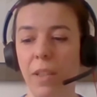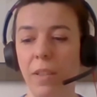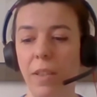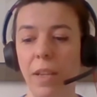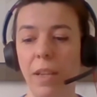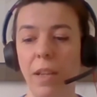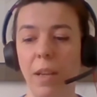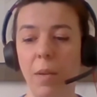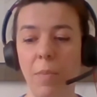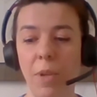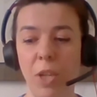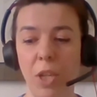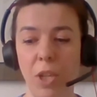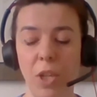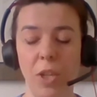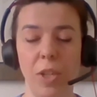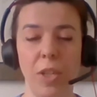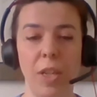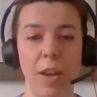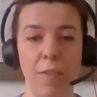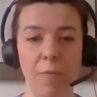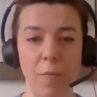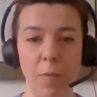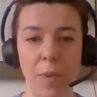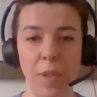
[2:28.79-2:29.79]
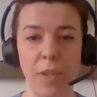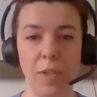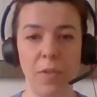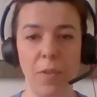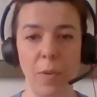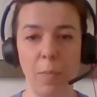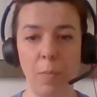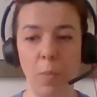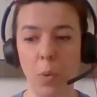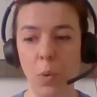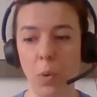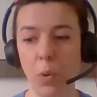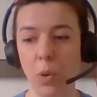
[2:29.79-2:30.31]
the Commission government
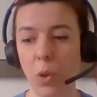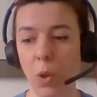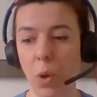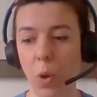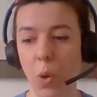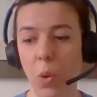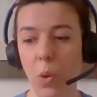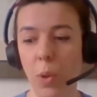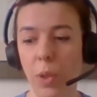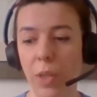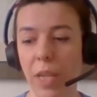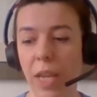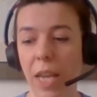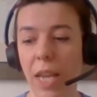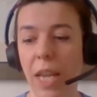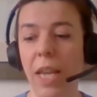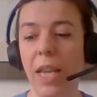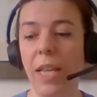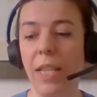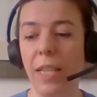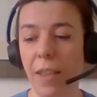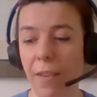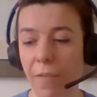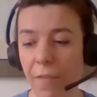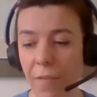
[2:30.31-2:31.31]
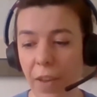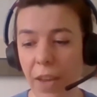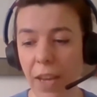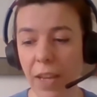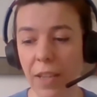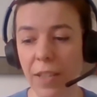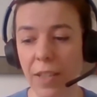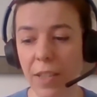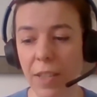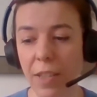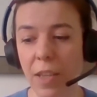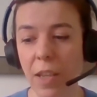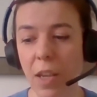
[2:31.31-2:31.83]
report called The
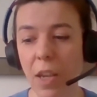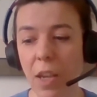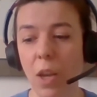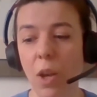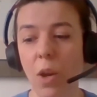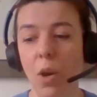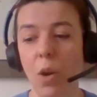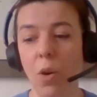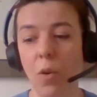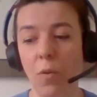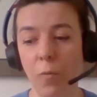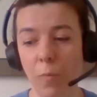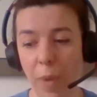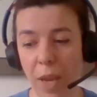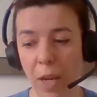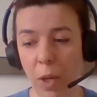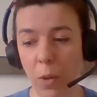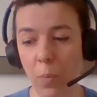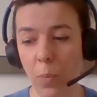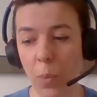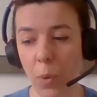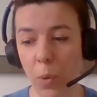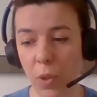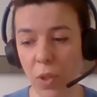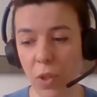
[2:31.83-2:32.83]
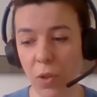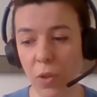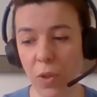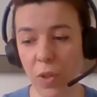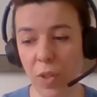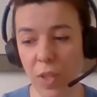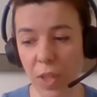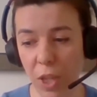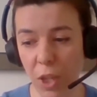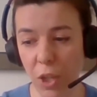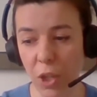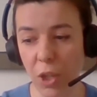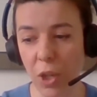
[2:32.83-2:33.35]
Effects of Menopause
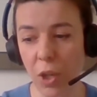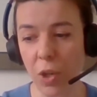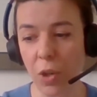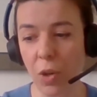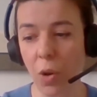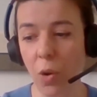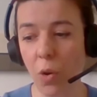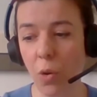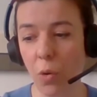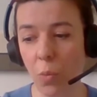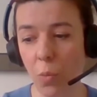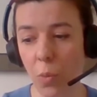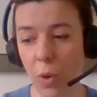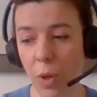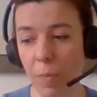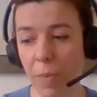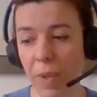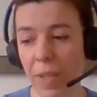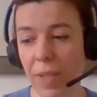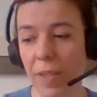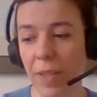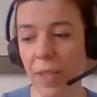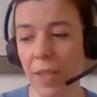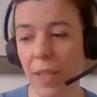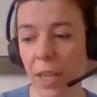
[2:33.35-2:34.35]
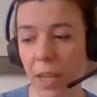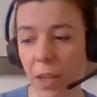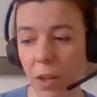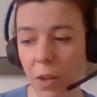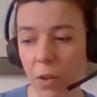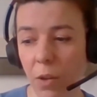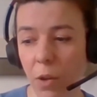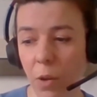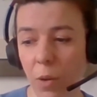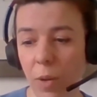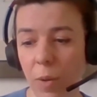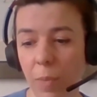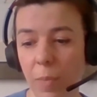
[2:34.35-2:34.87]
Transition on Women's
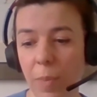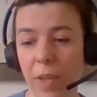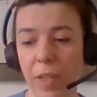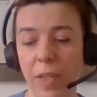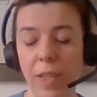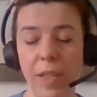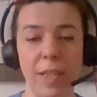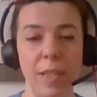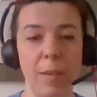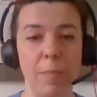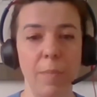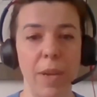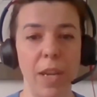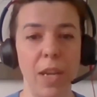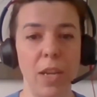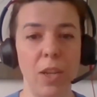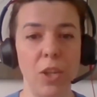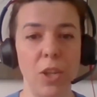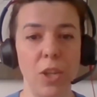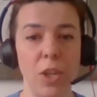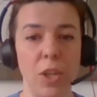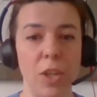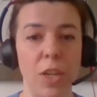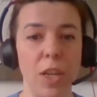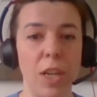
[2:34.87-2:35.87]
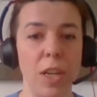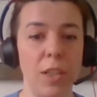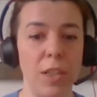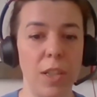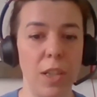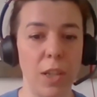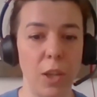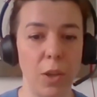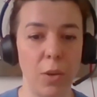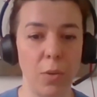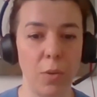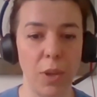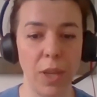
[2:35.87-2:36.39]
Economic Participation in
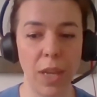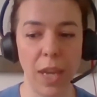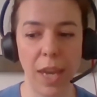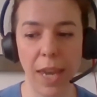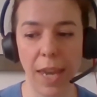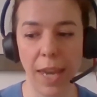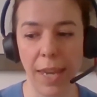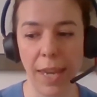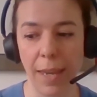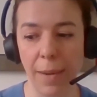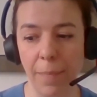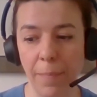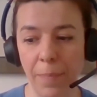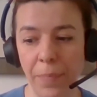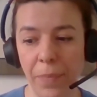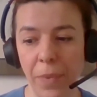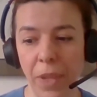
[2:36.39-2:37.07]
the UK.